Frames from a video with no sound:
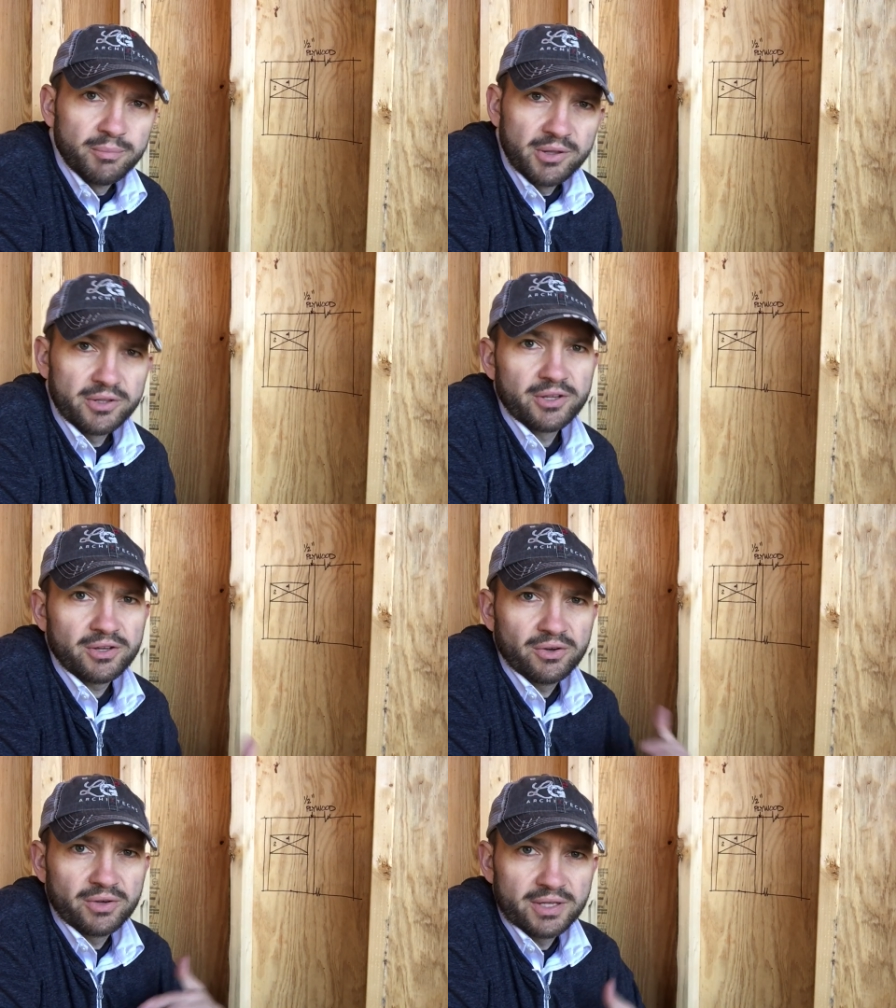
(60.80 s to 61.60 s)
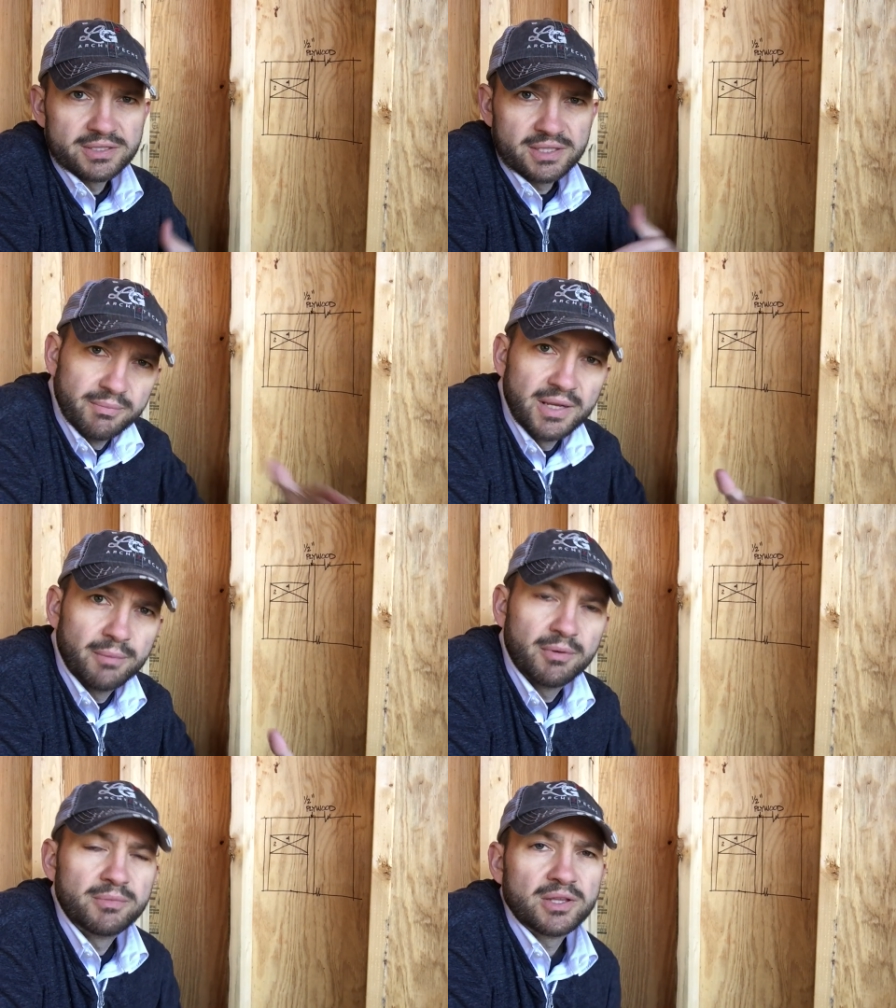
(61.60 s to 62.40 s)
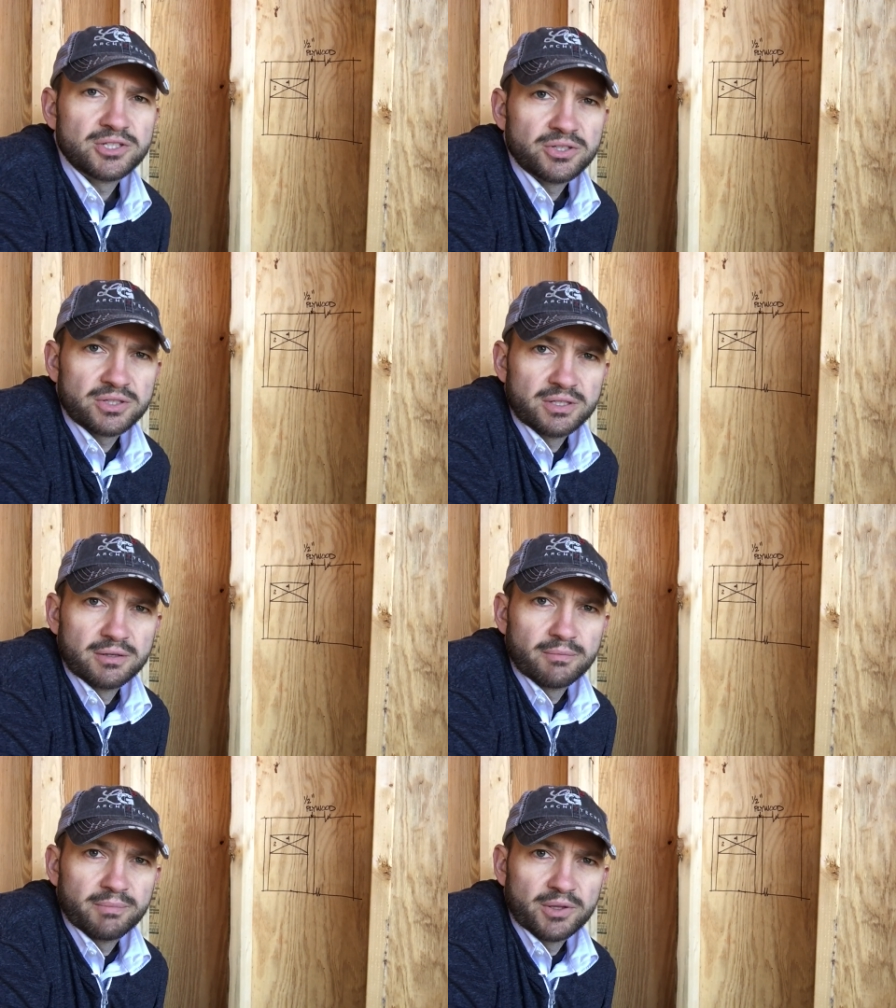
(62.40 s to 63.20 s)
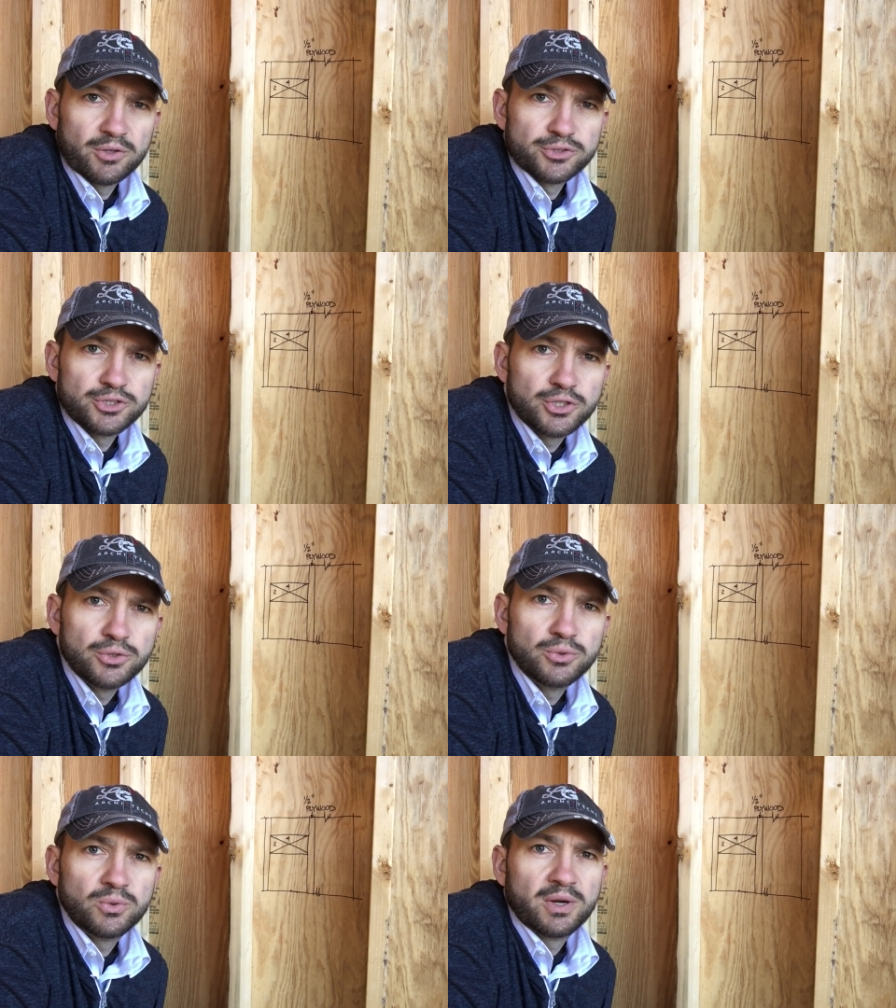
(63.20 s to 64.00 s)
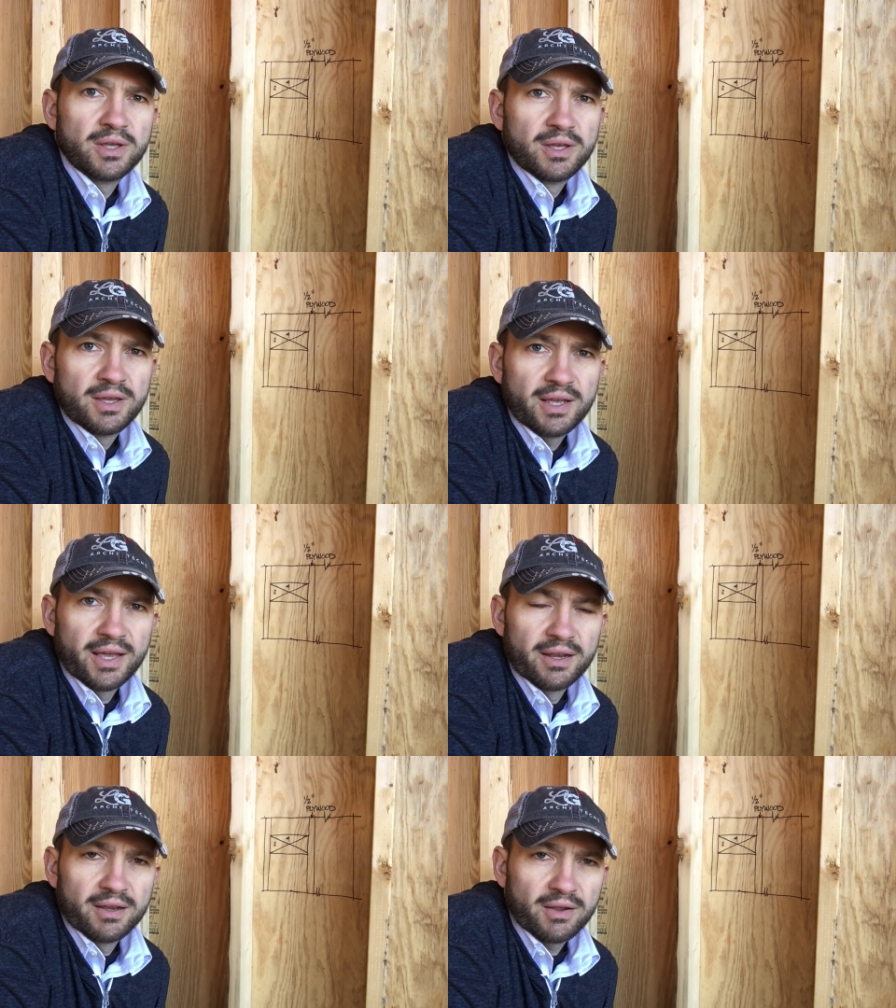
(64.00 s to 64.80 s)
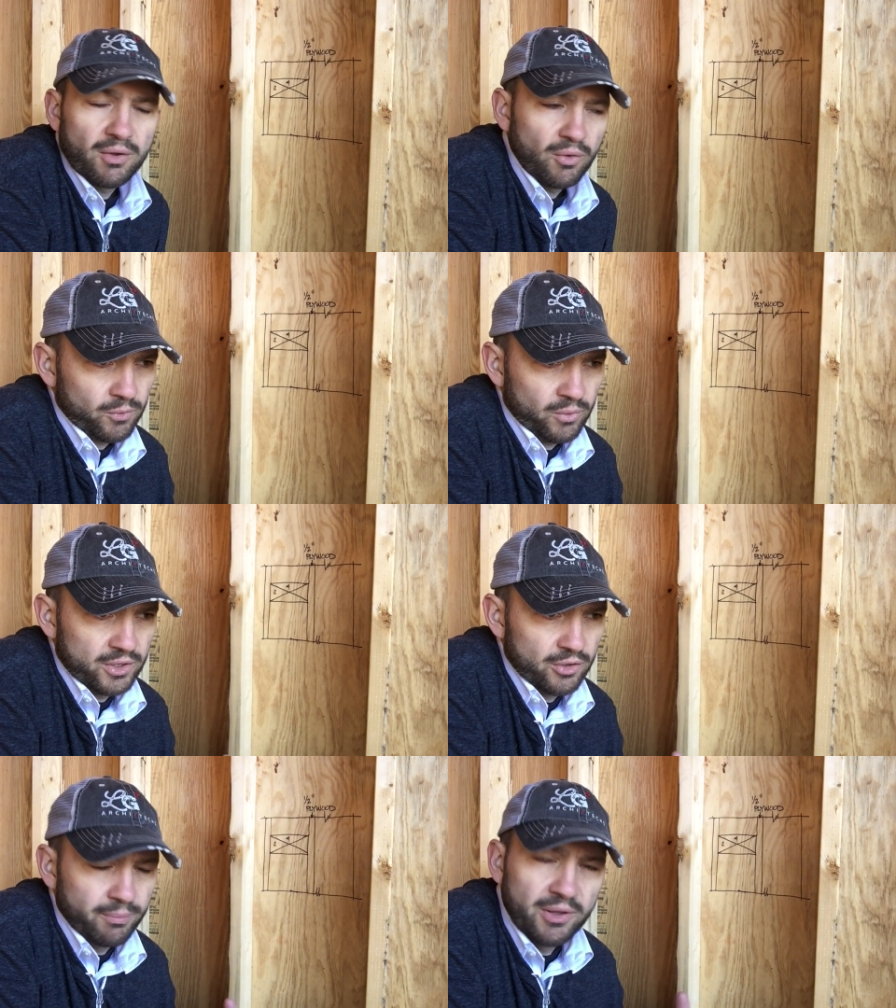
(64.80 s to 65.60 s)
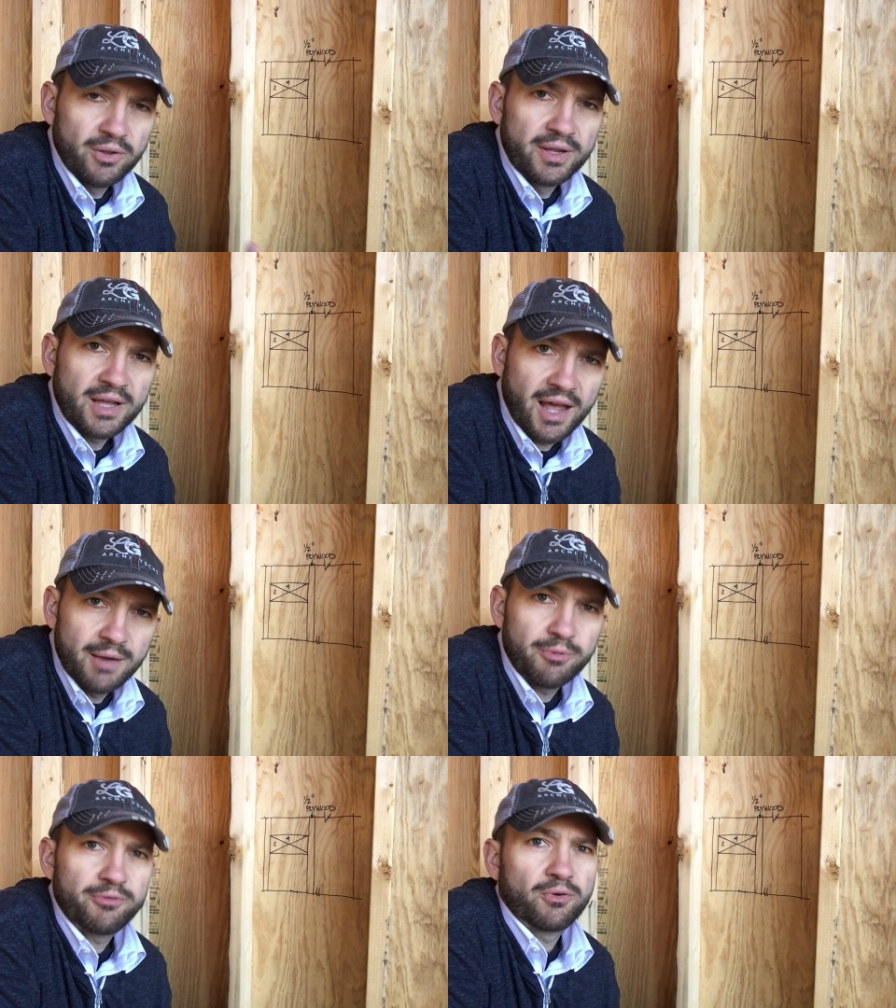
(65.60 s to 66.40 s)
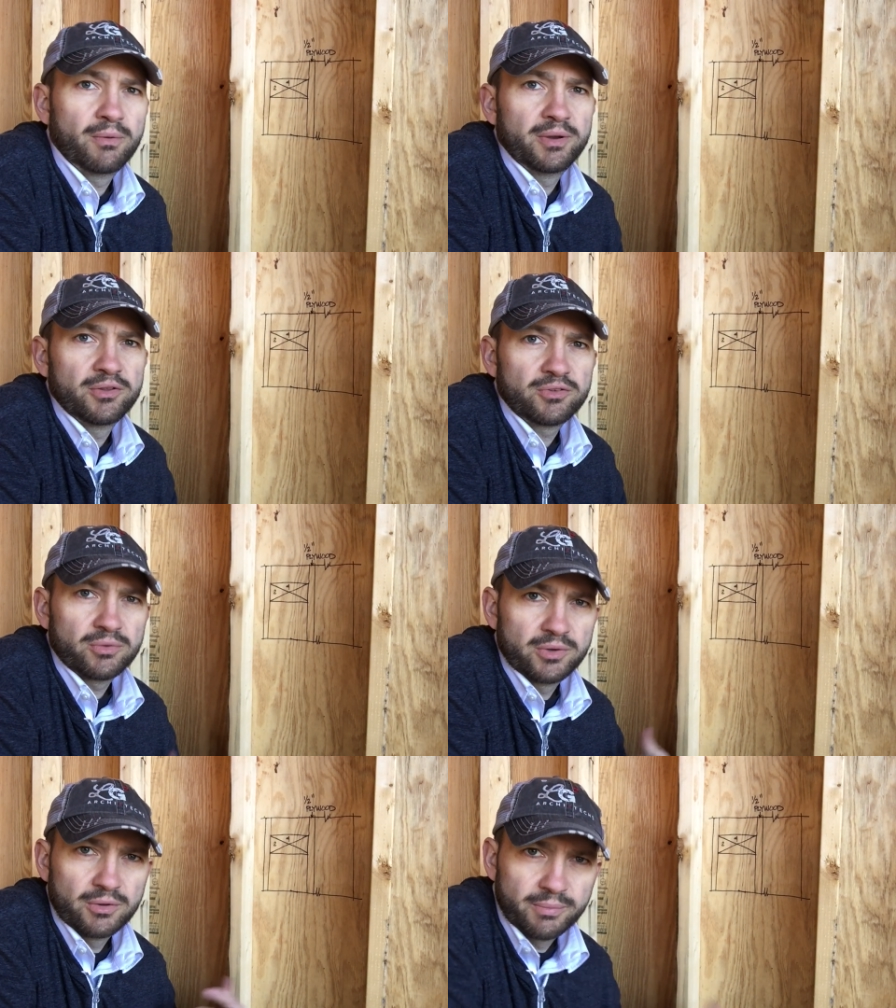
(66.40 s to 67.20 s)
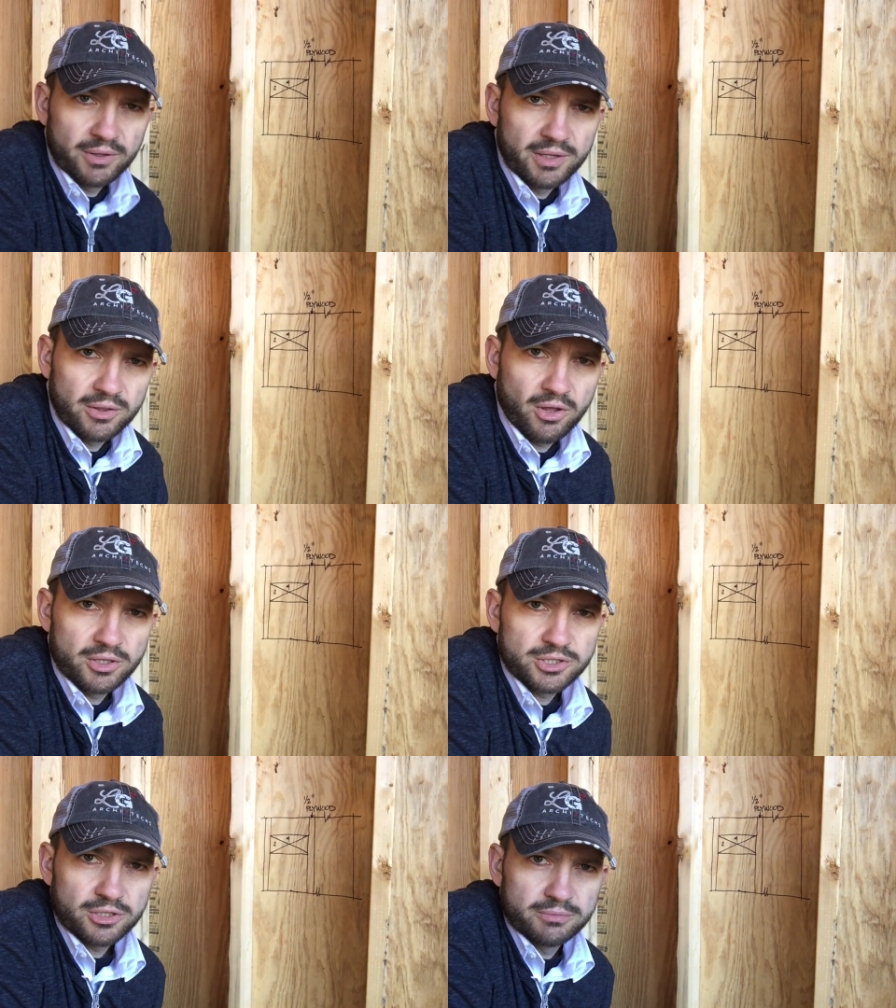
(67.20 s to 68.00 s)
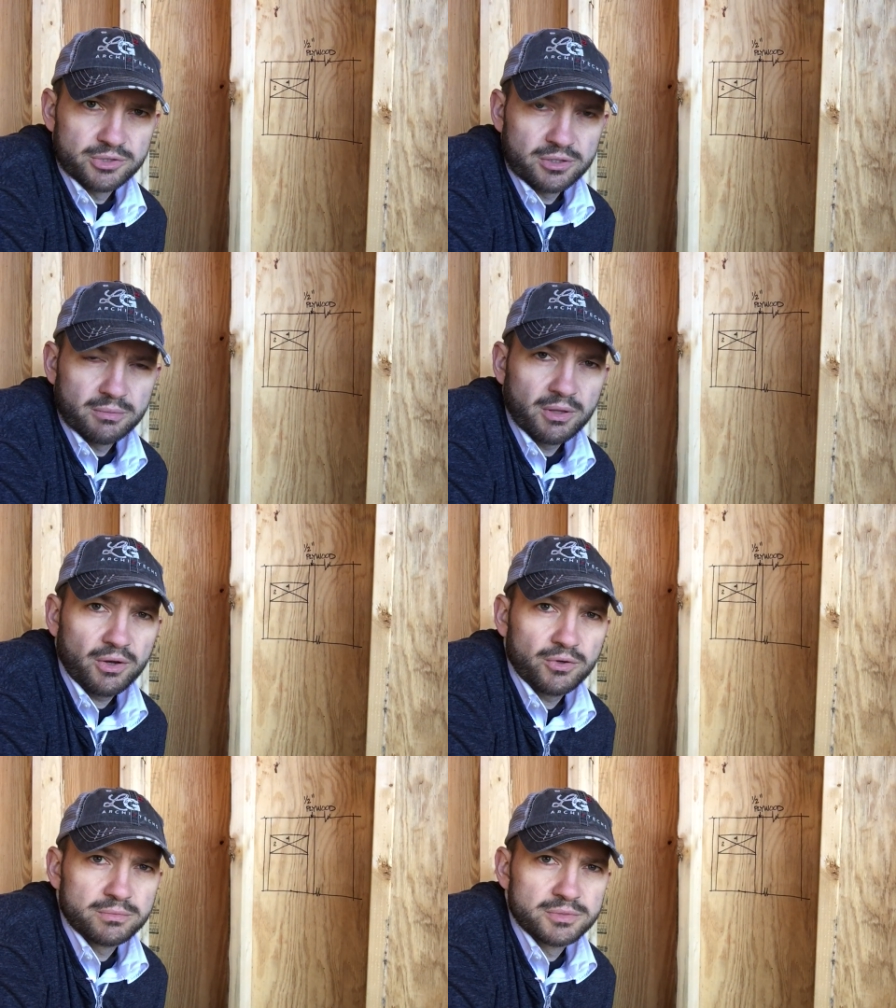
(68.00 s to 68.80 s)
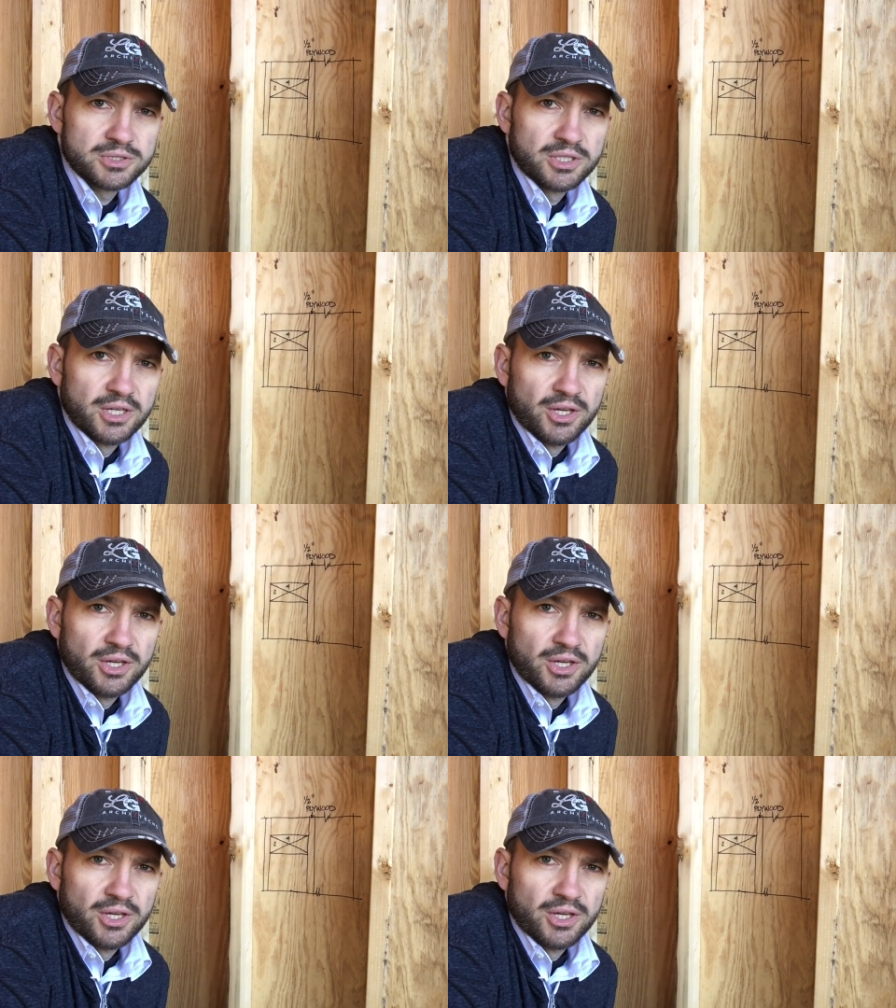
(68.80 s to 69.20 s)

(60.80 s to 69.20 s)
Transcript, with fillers: building code is a minimum that you can build to and when you're building high performance or when you're building long-term durable homes,